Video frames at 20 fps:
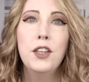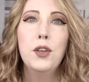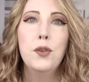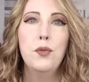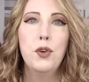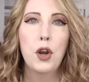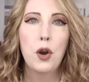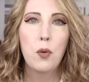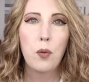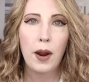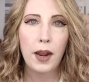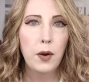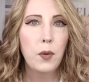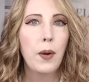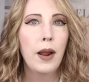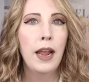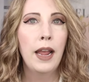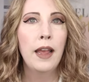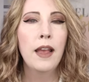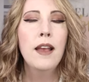You know right
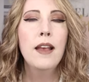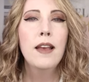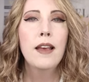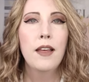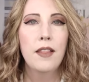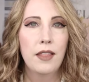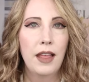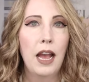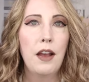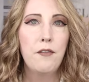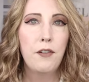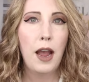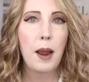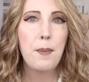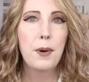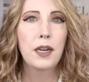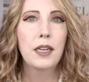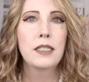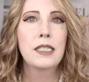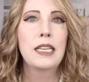away that
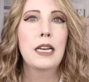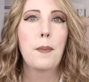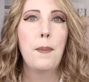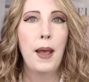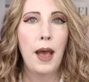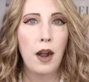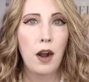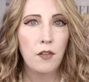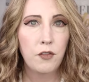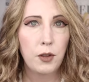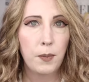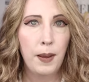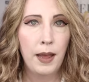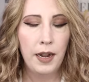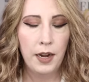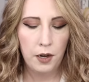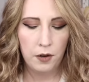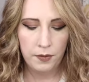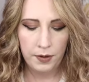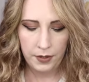fabric is gonna pat off the pet
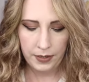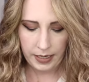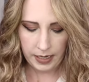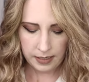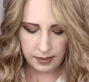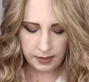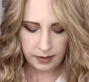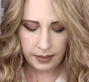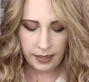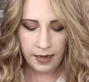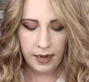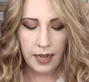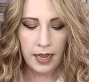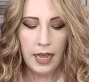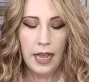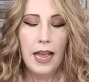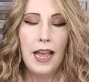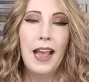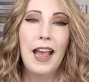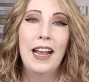hair very easily.
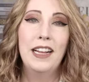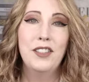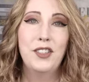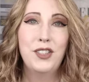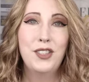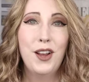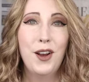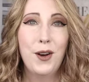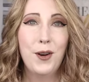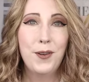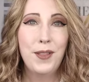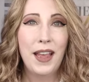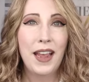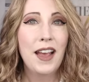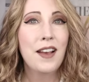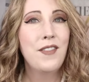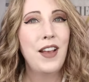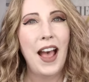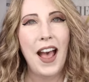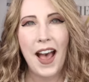And so they
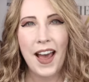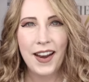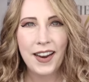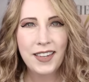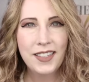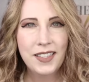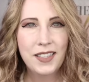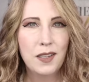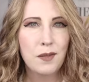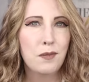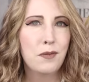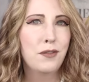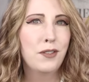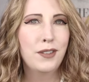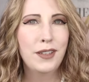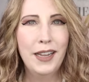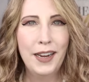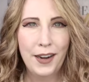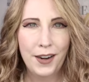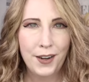have added some
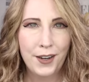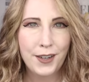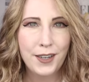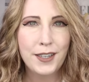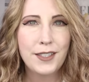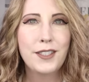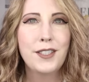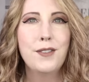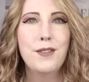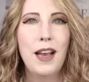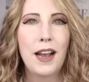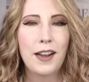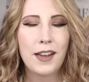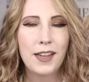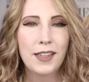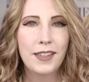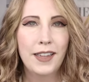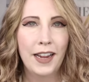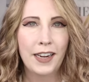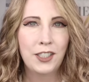flare to that
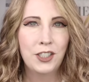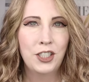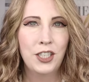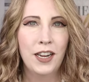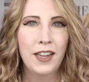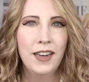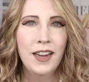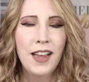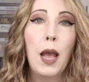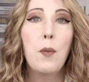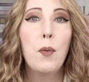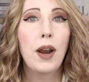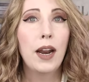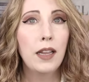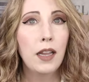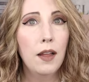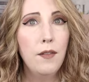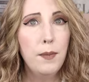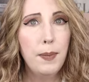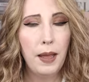collection. And what I
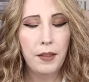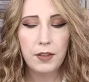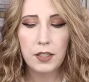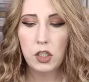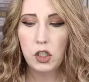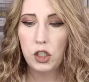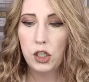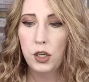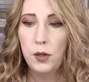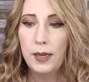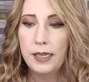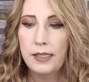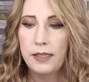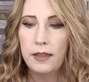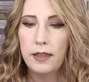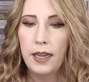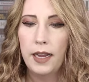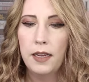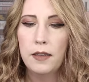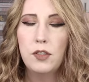love about this too is
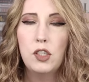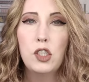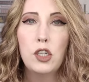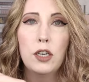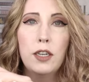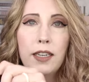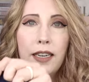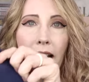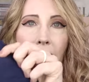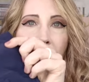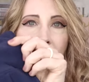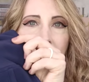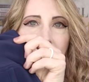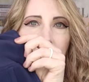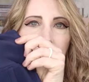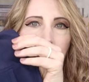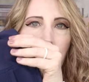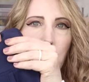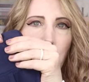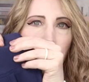that they have started
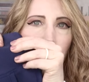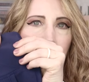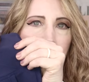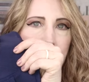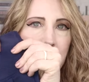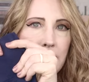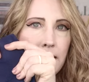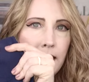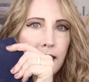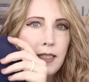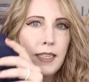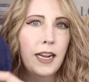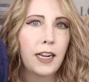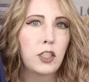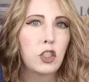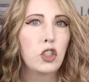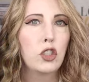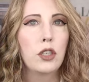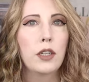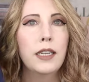adding ribbed knit
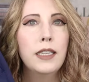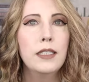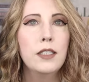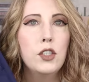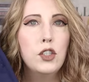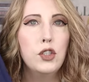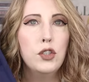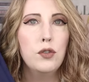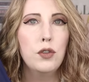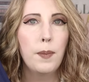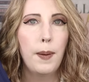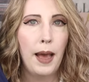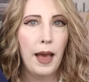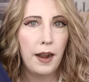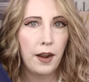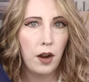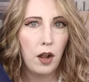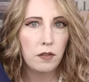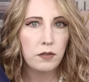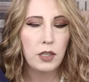texture into the
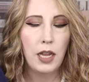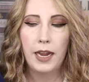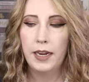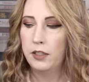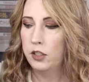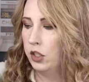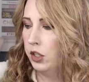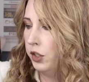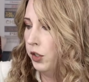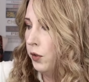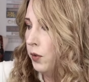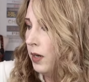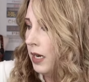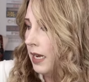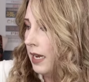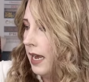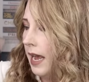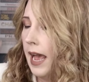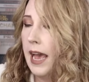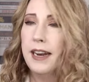Patitoff line too,
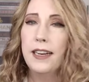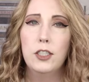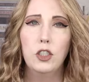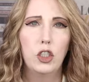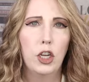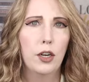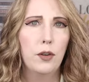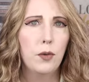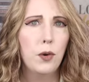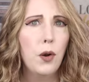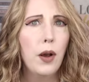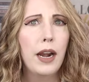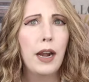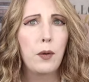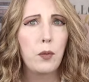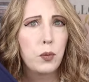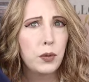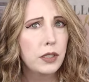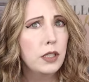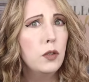and in general, and I
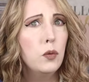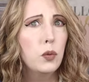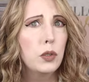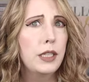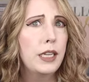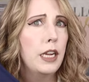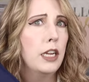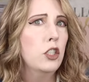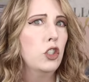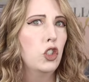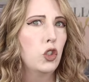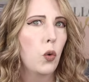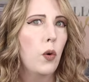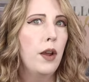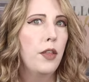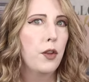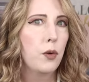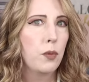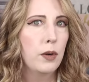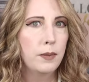really, really
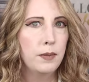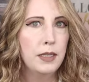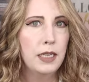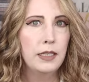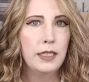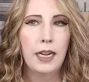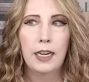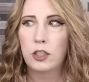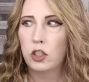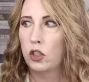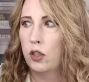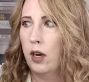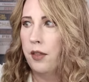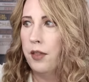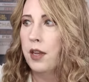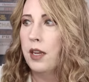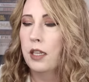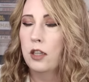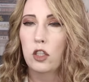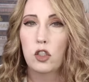enjoy the ribbed knit texture. I
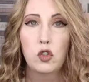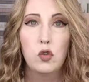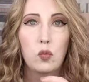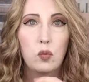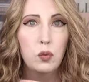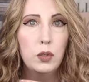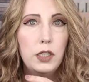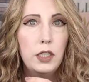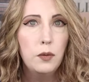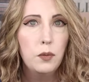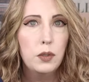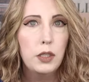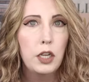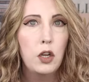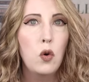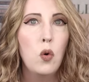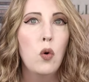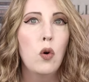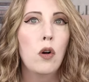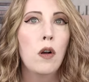think it looks really, really
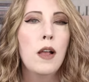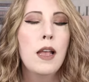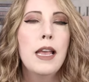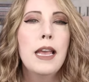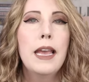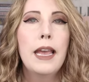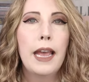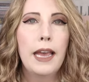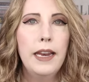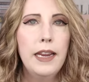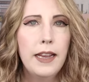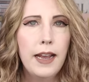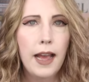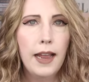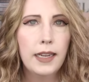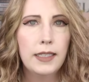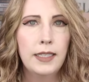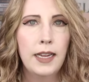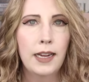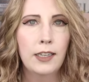cool. Any
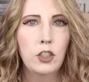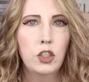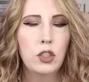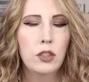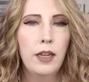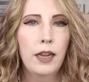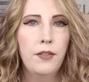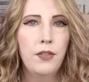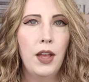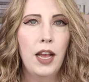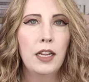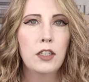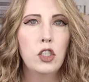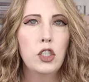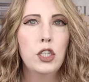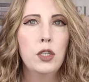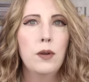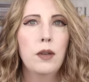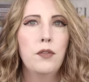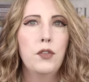kind of texture like that
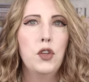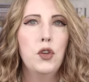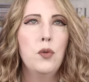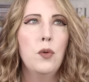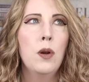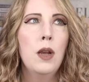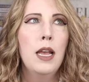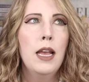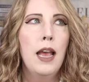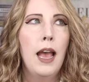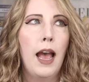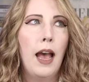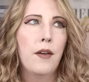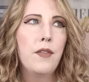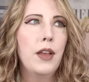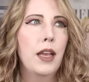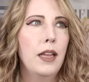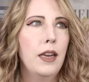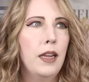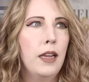too, if you
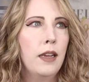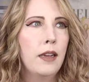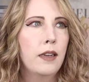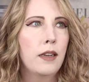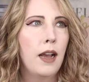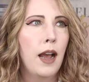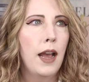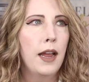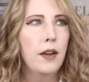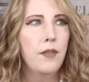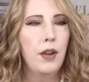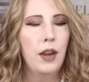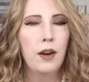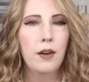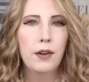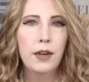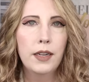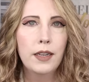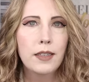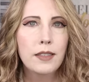have any kind of
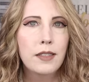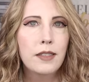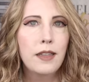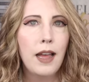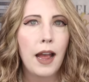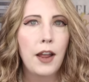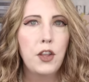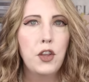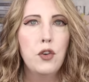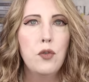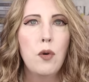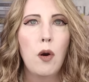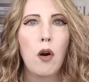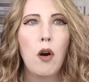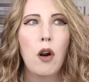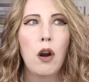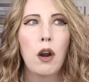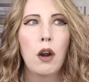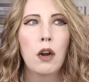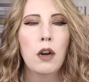areas that you
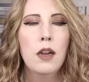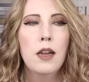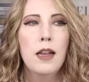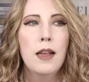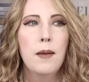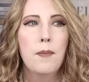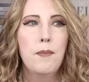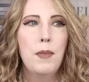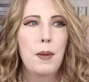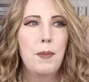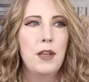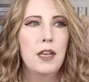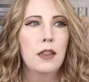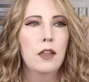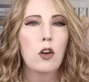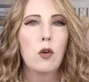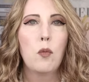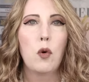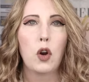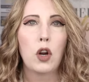are maybe a
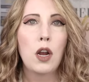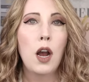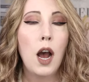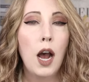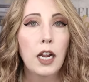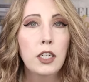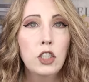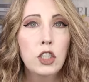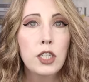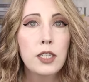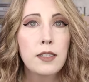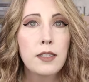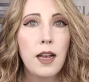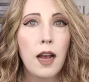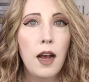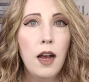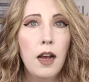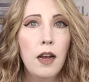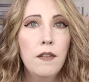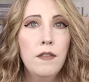little more conscious
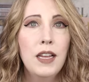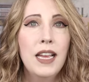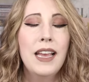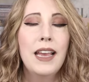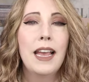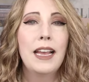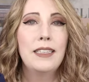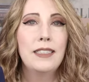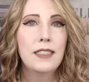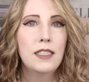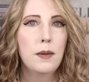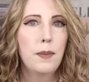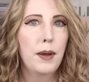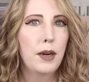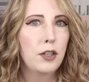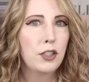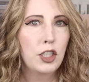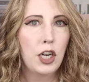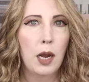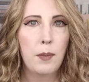of, it does a
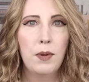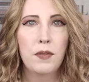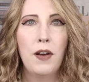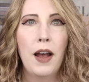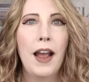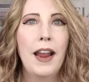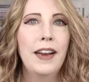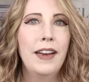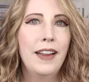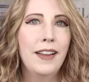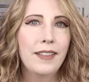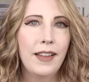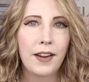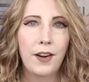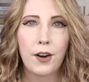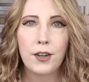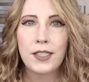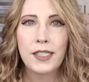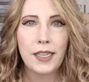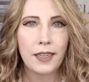better job of hiding
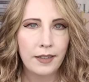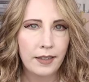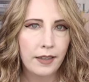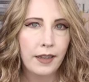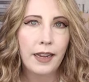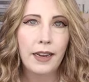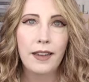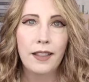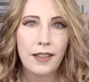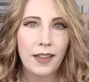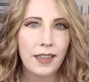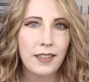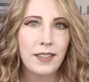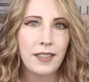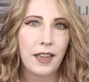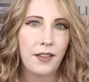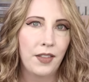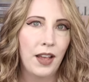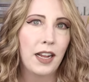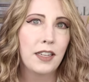like our cellulite and things
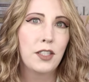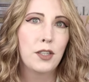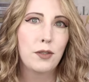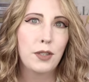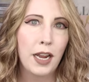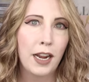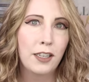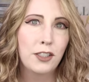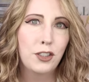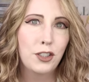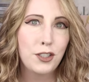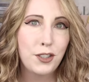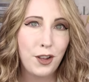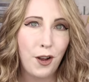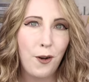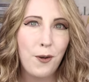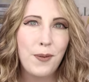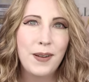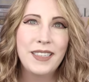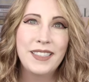like that. So texture is
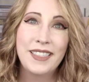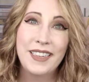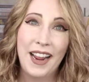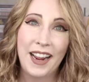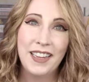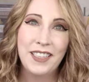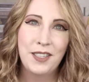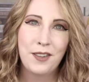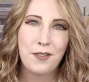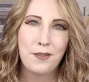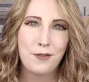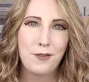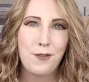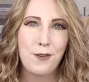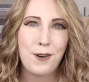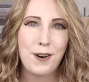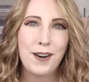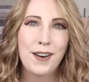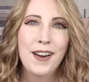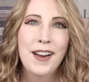always nice
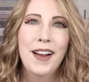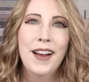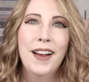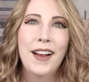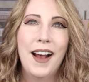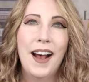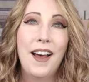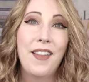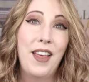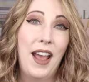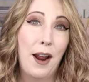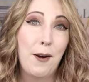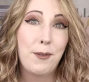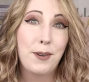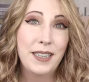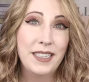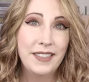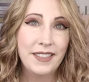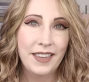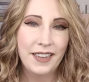for that
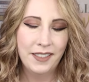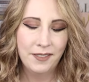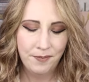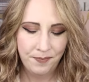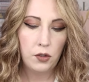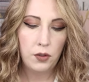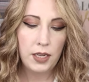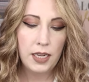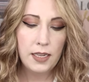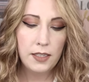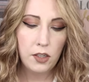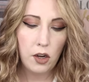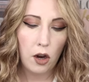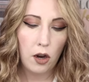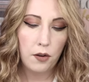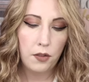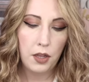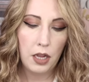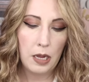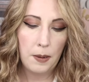reason. So these
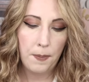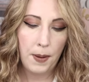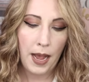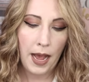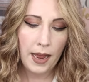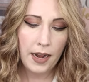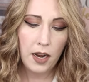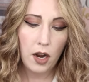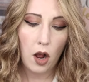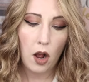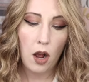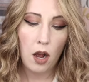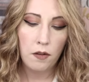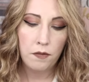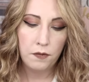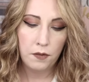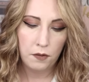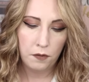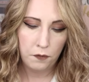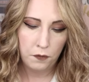are the
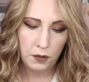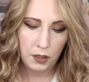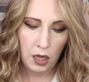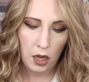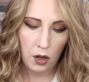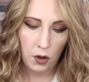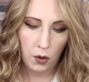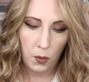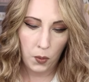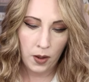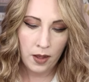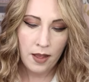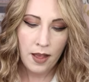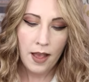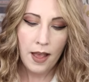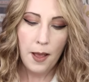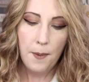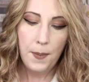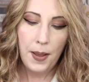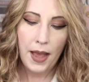Patitoff Flow
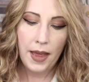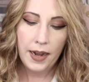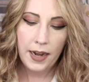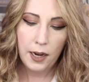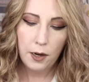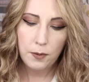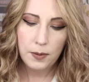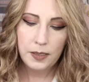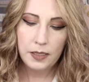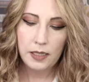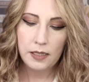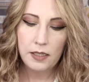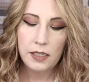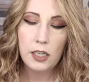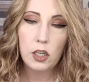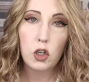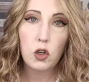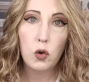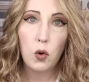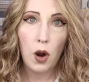Pet Hair
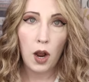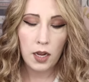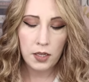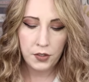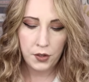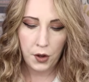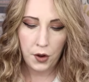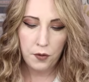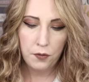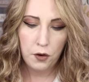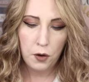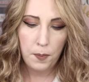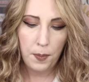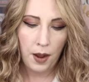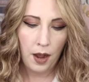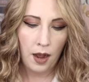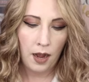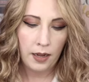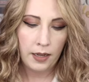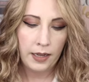Resistant Crossover
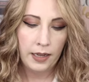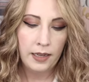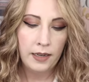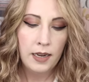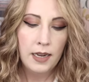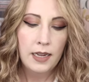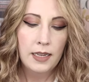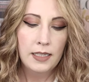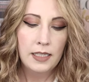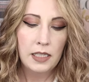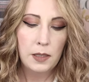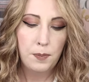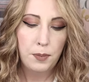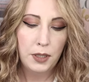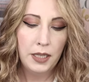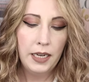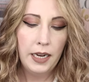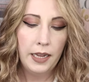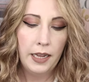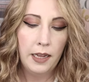Pocket
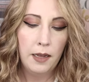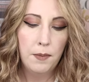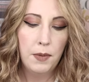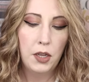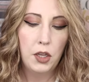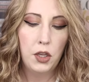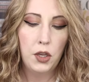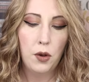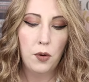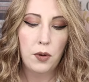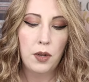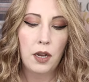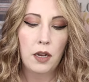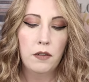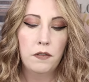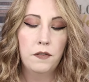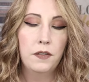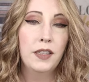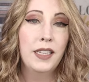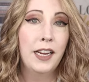Split Hem
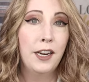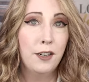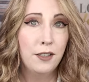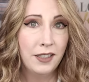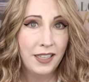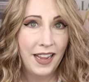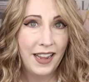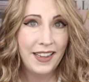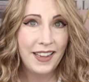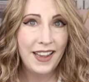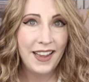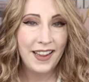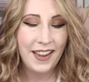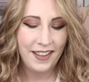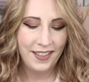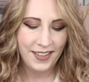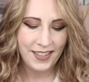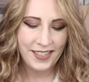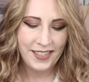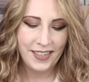Yoga Flare Legging
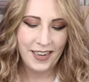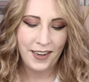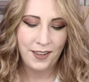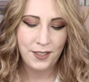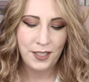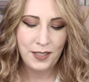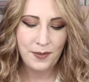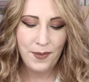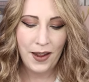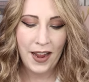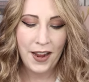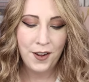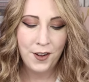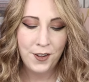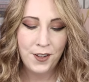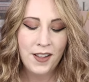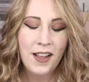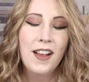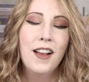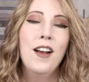in the Style
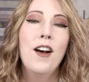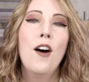Smile.